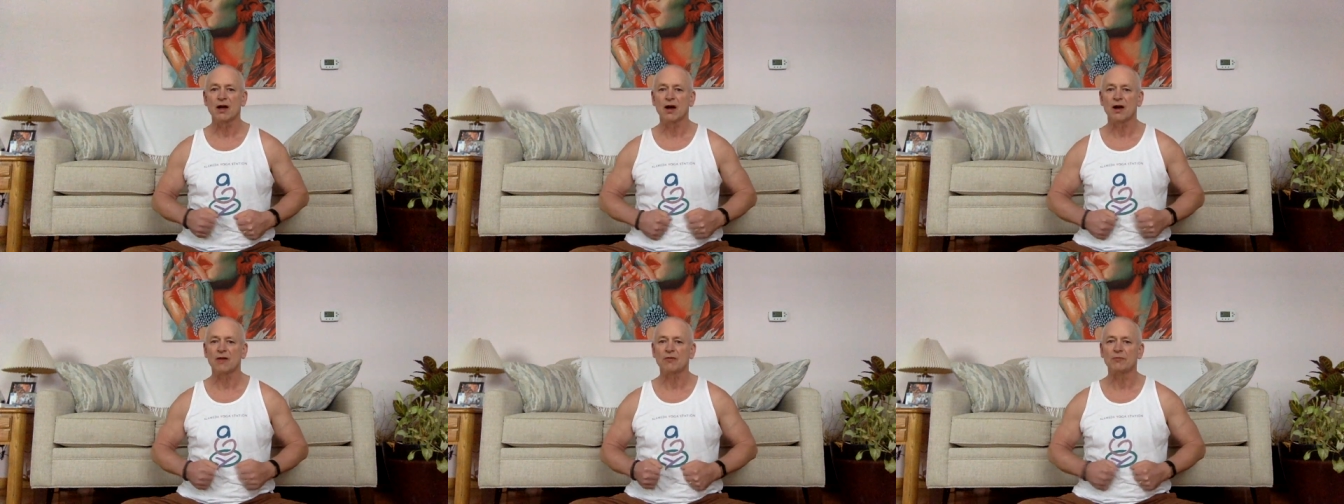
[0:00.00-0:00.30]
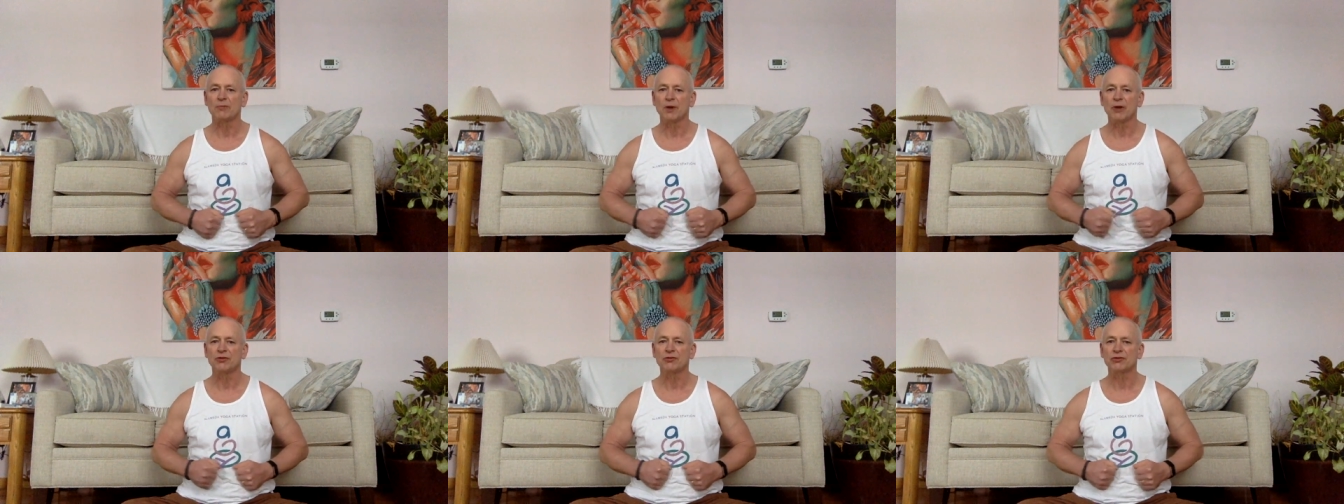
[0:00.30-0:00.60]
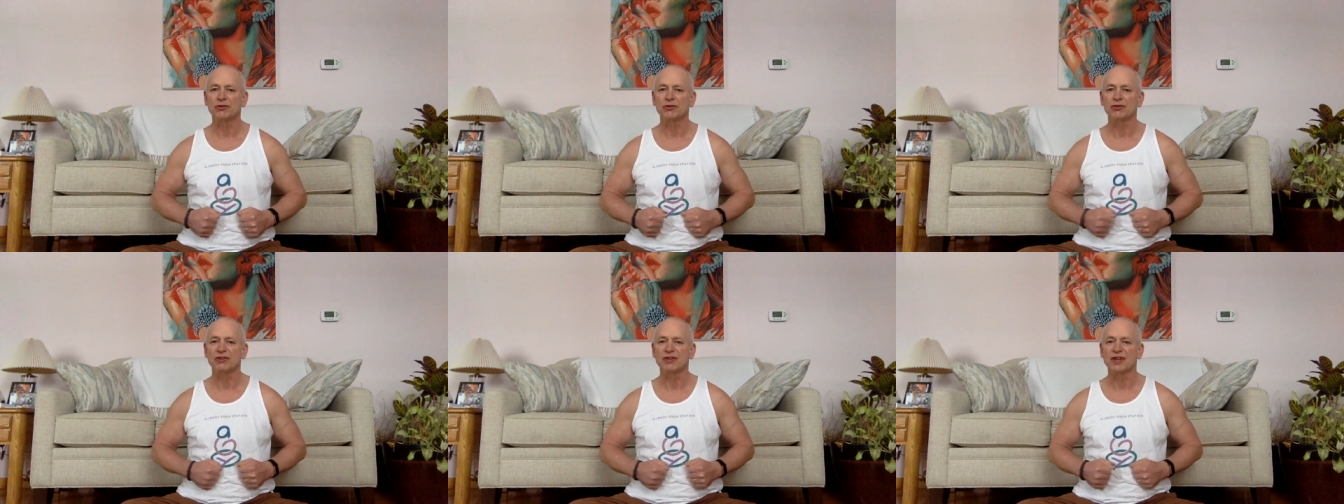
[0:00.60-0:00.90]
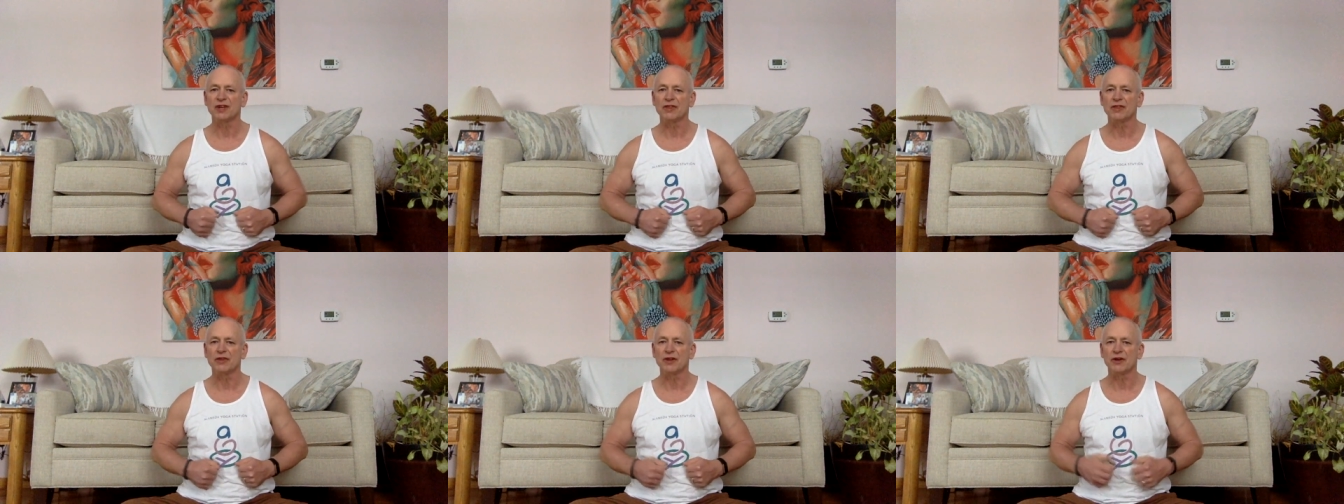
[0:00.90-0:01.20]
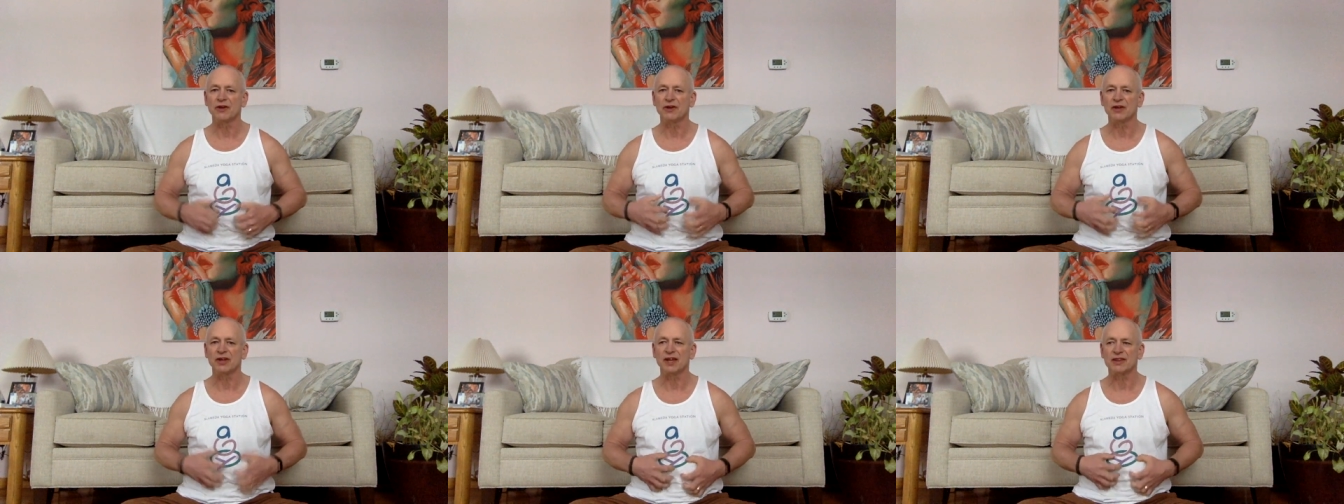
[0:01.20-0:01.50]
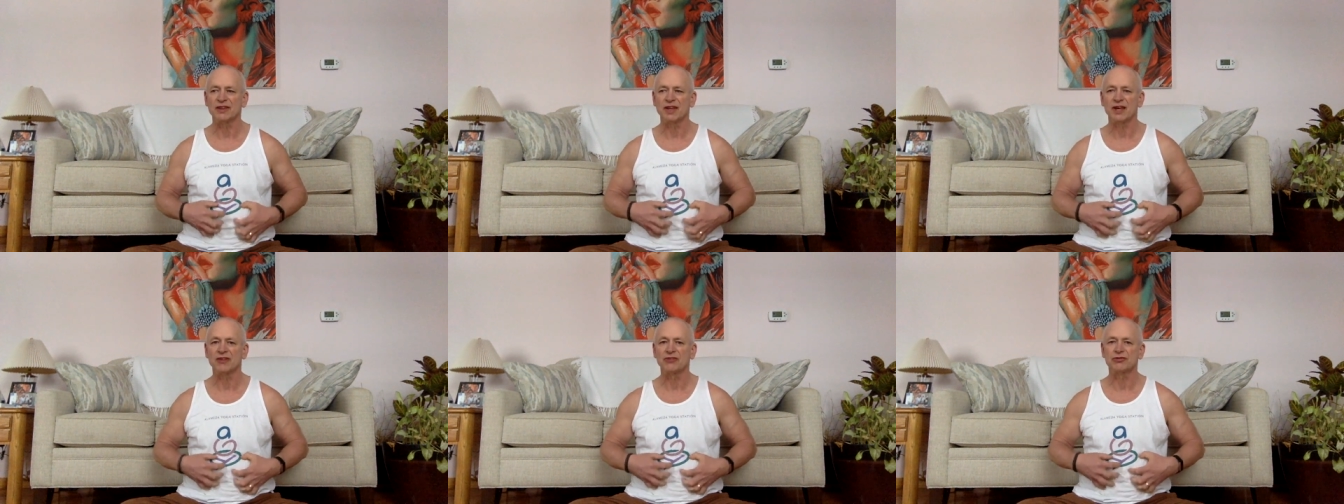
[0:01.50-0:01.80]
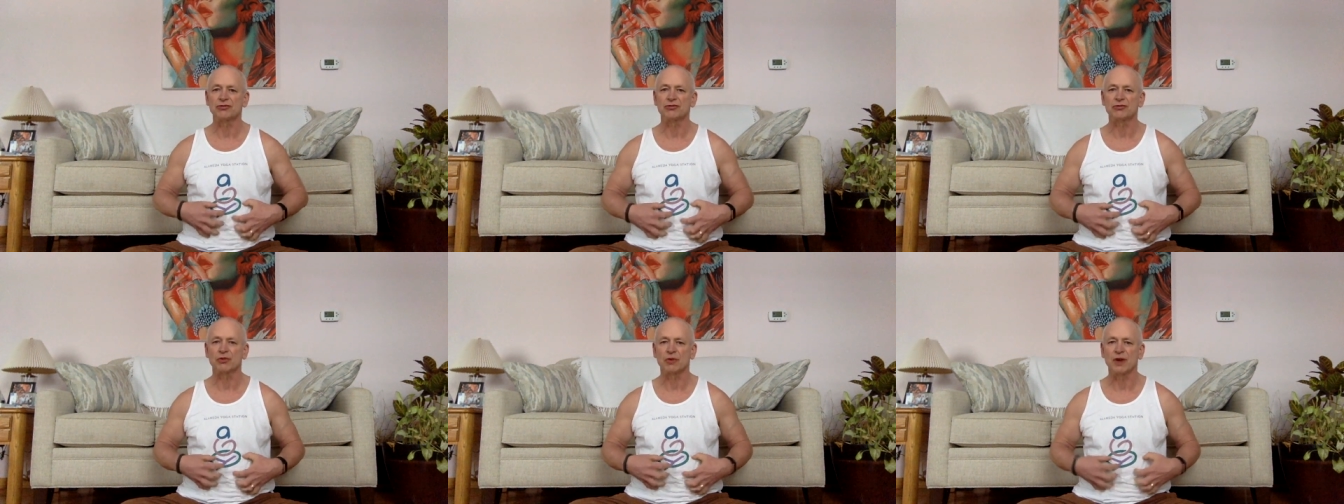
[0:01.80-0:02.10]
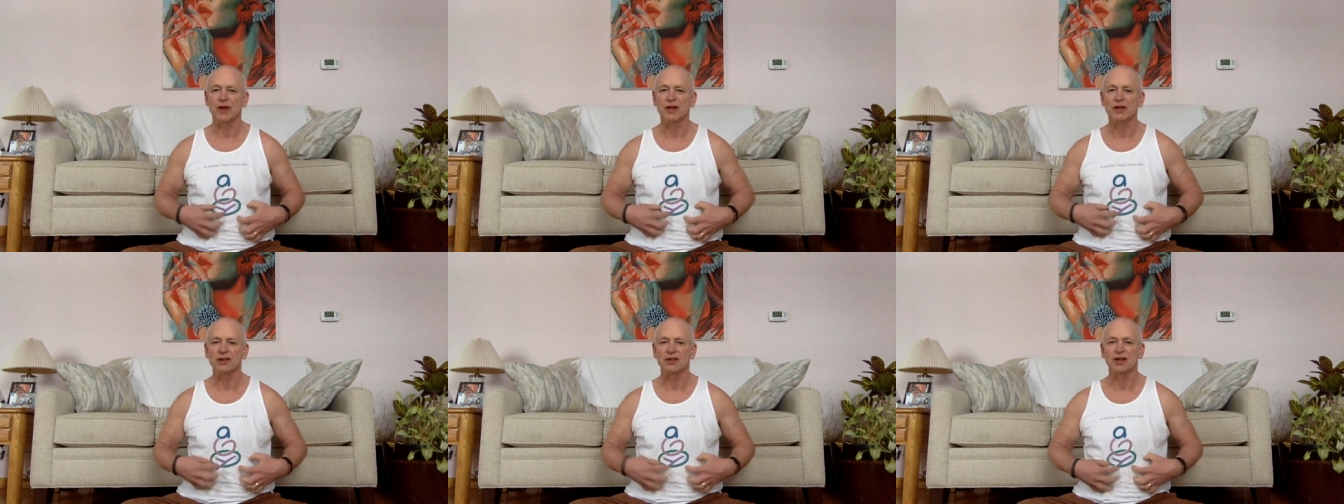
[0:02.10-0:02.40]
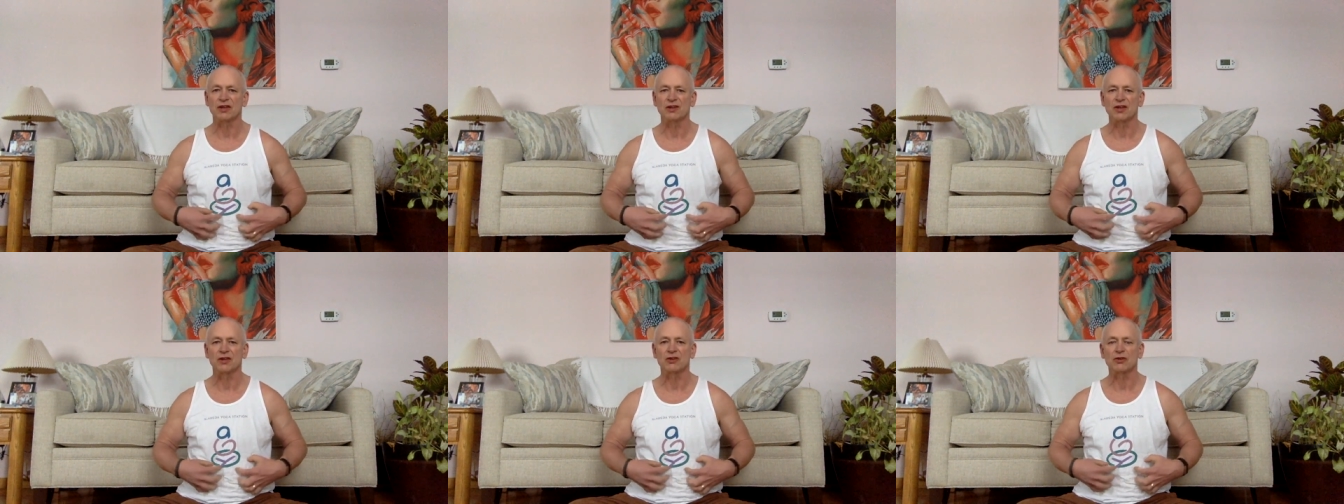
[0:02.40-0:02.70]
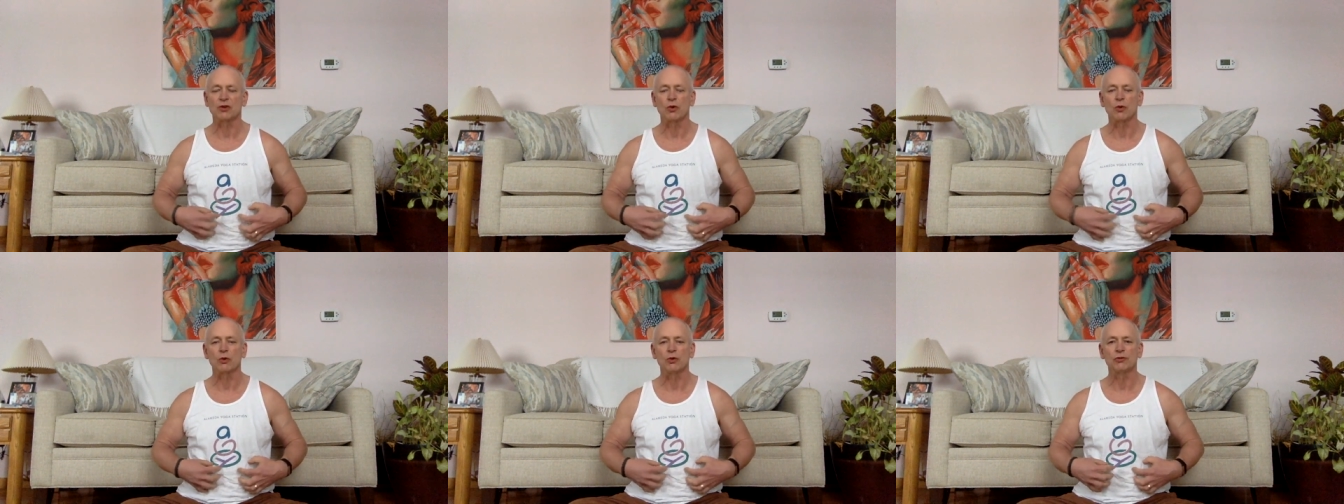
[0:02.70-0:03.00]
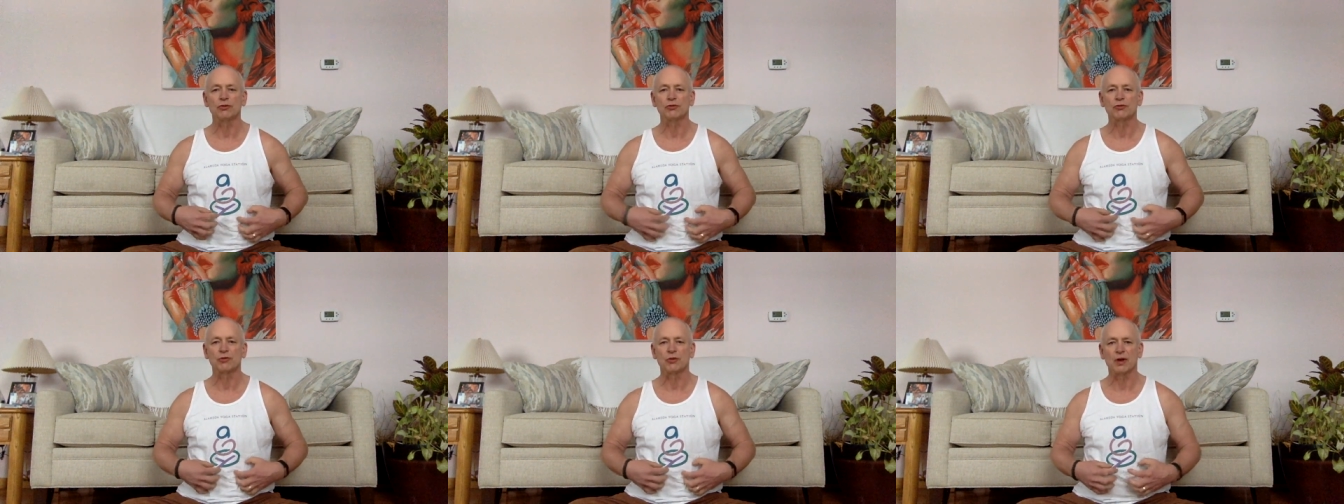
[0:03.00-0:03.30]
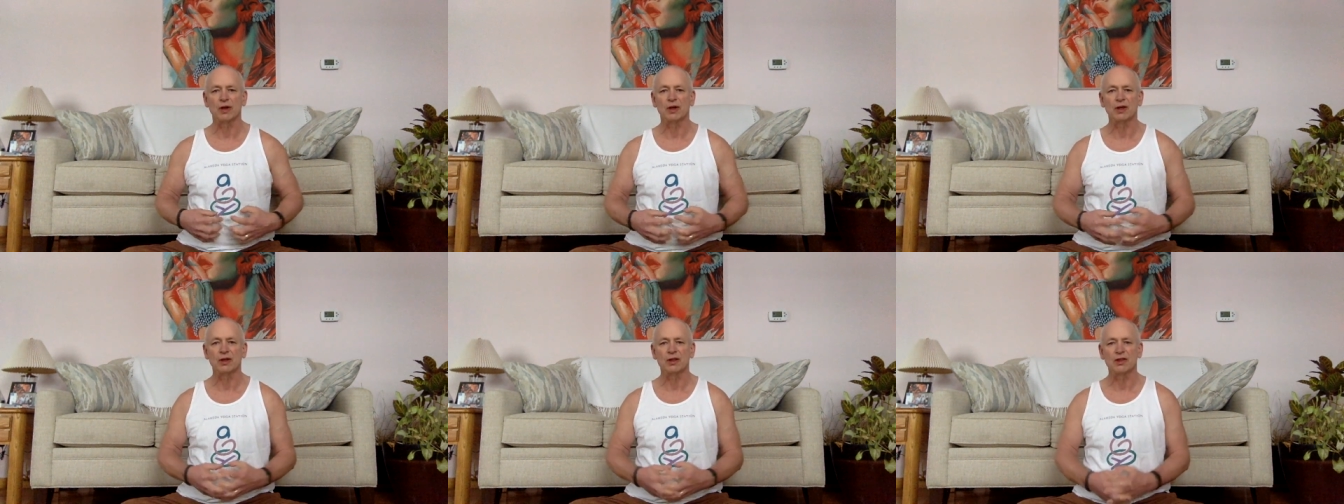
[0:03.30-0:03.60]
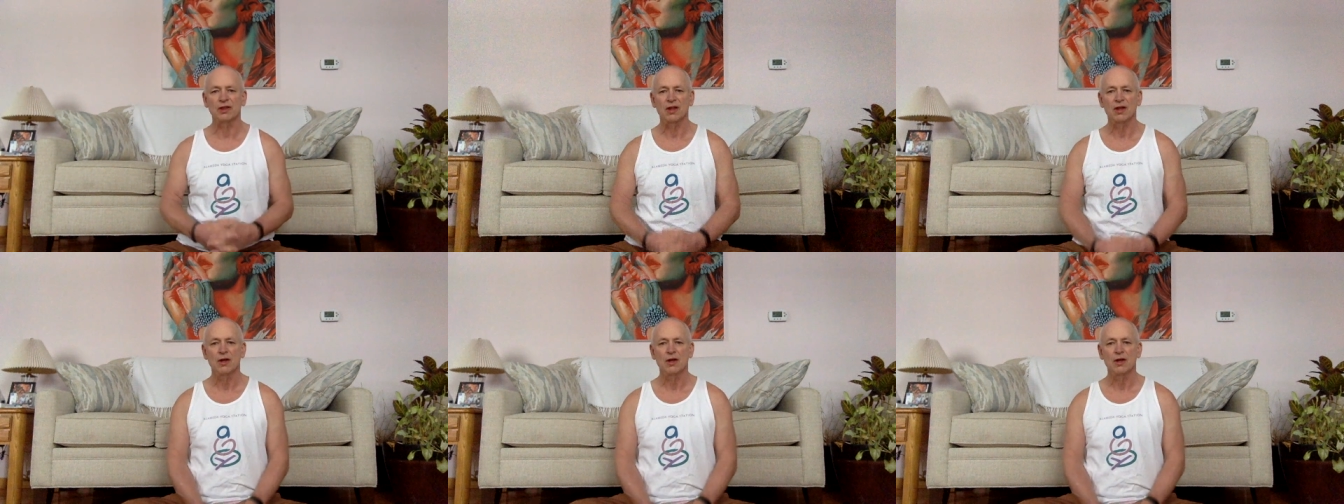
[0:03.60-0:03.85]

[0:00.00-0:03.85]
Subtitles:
of muscles in there to get that strength, get that core strength.